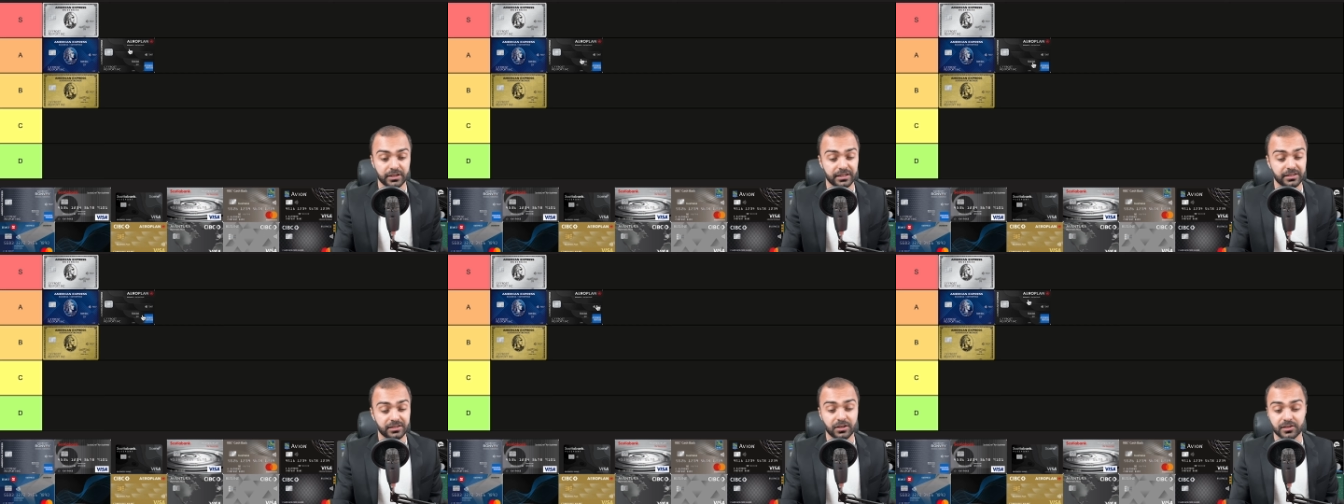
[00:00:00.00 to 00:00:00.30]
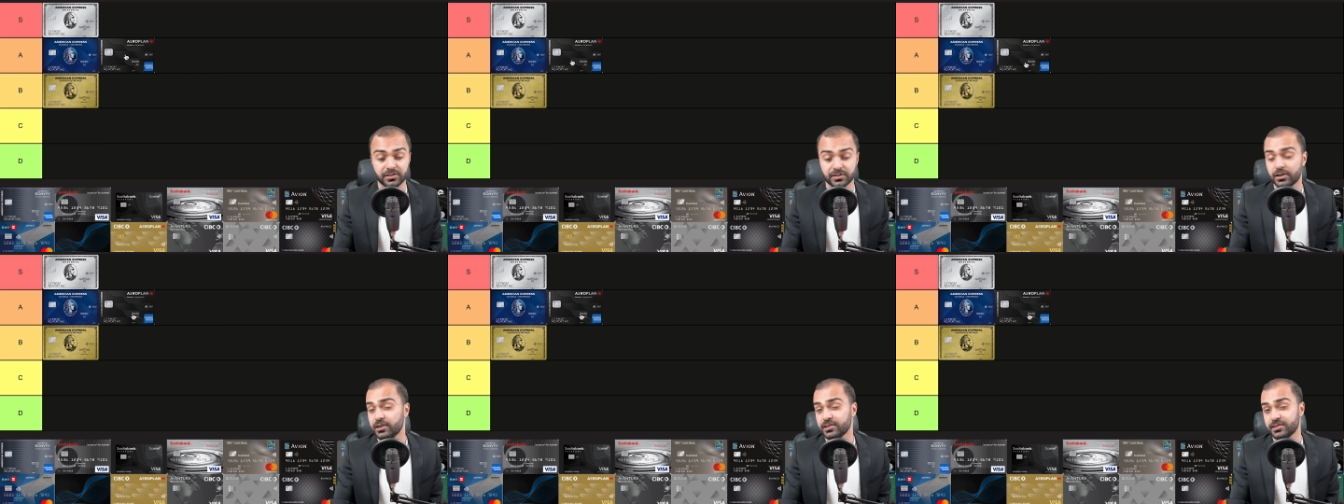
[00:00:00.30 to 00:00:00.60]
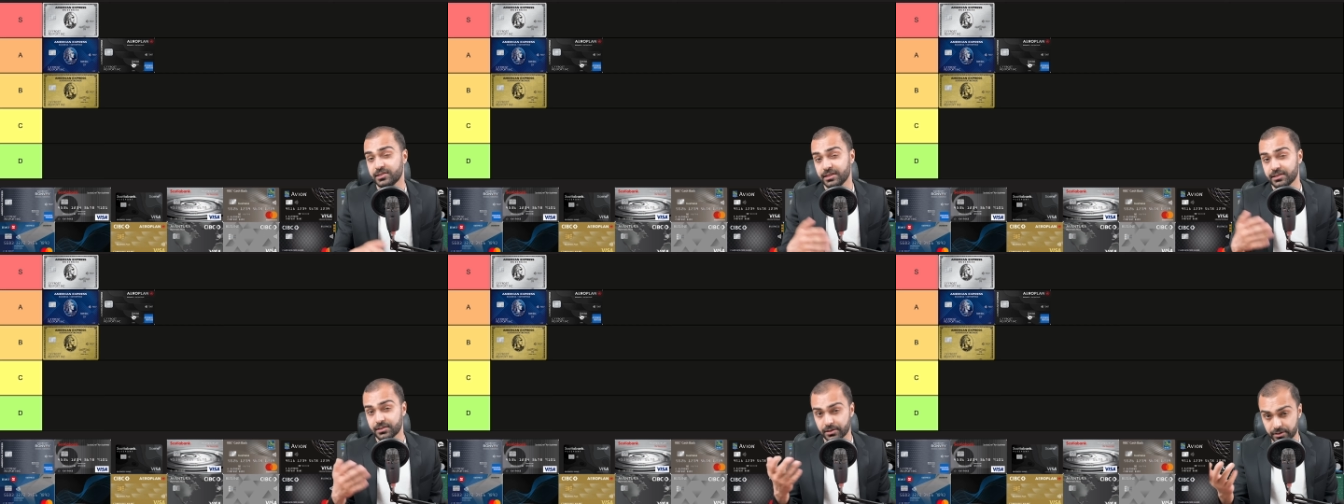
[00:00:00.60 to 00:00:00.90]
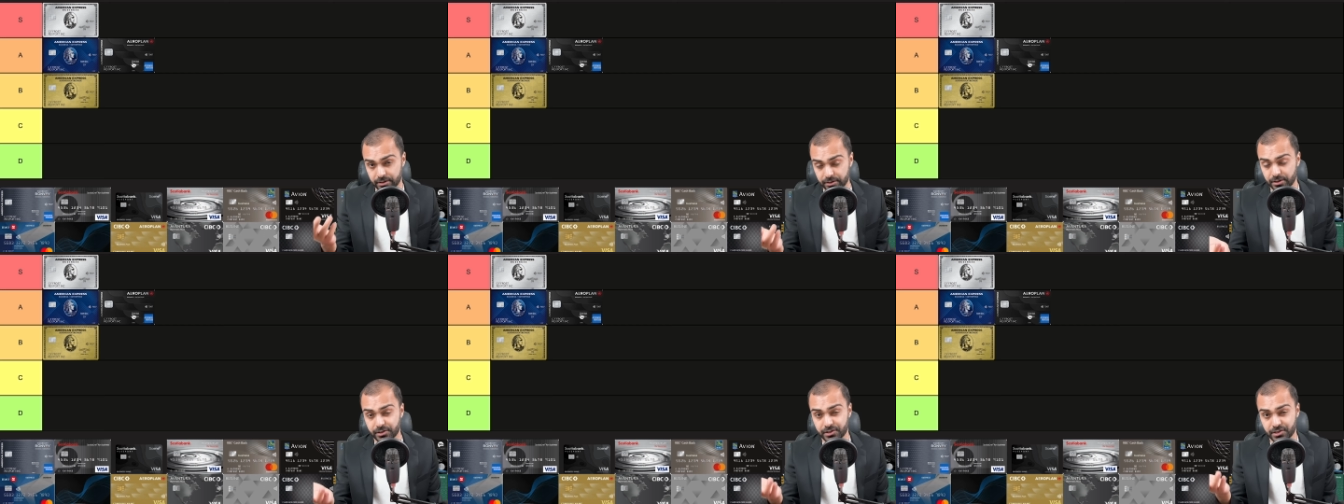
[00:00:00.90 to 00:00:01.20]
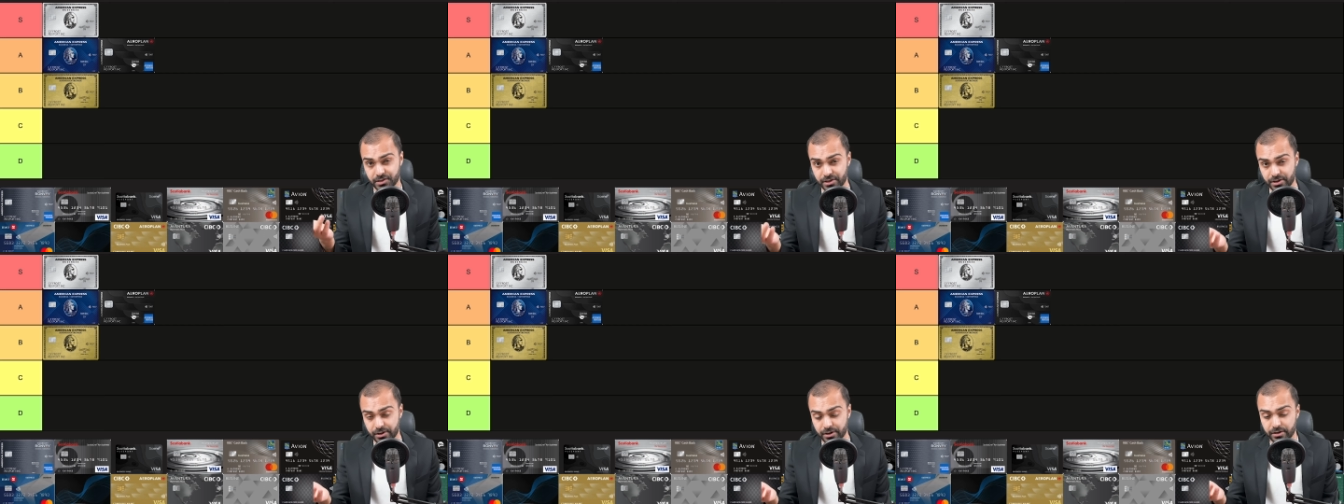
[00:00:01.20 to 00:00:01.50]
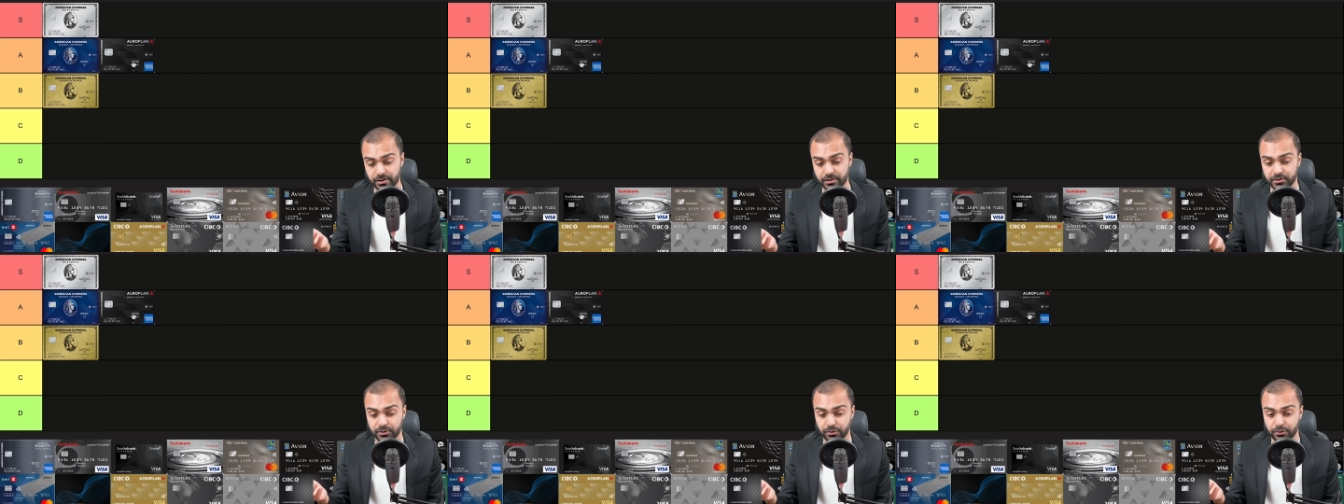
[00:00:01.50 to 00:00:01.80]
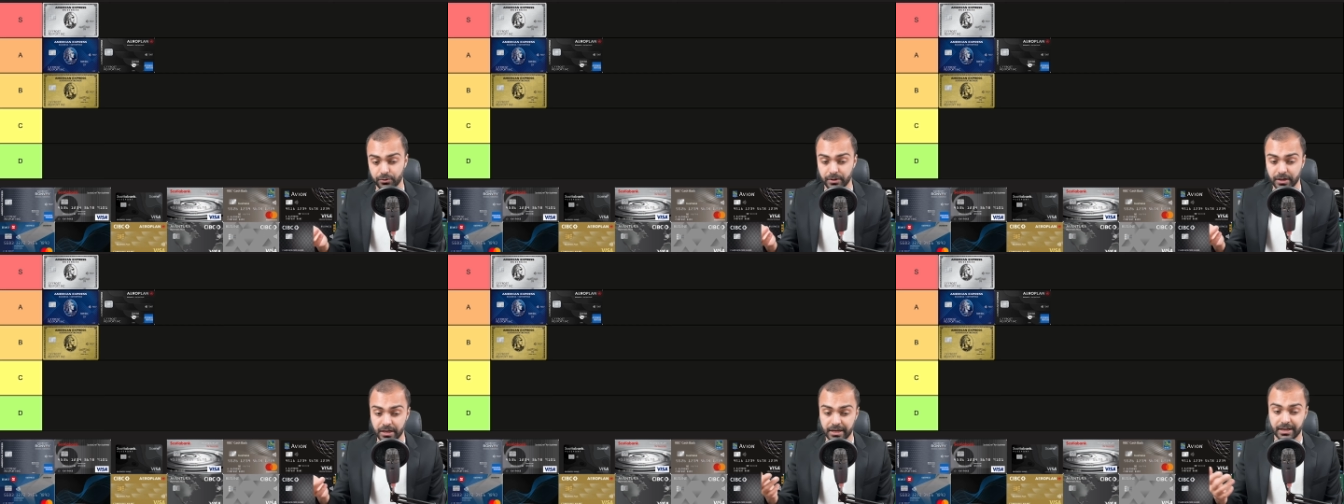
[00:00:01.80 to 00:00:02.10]
It does cost $600 a year,
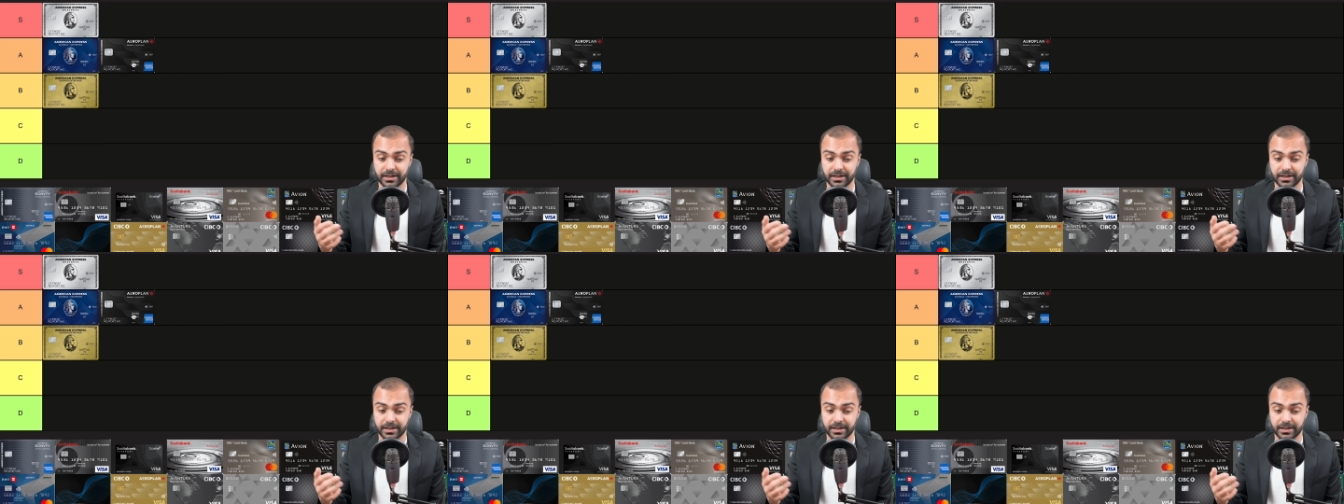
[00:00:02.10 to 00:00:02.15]
so